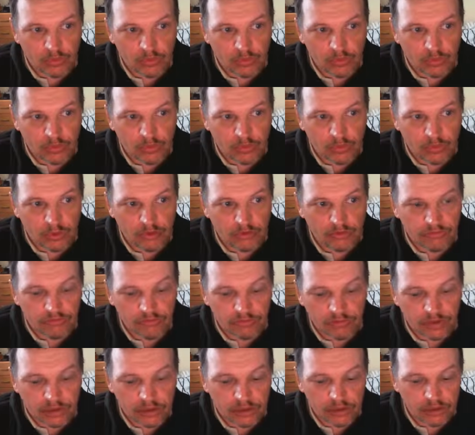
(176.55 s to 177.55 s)
another one
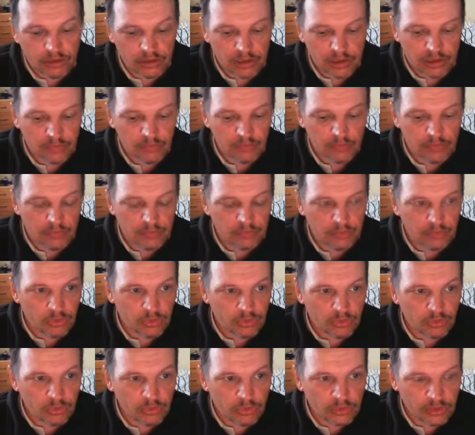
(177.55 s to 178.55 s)
green, another one
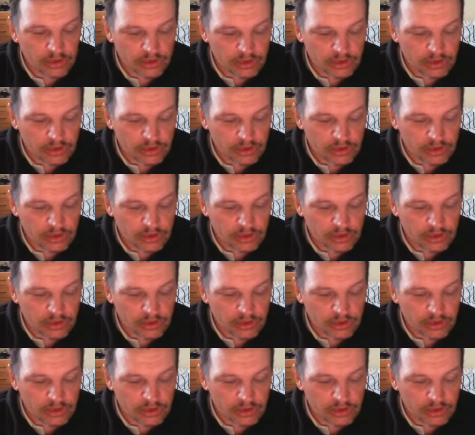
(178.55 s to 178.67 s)
blue,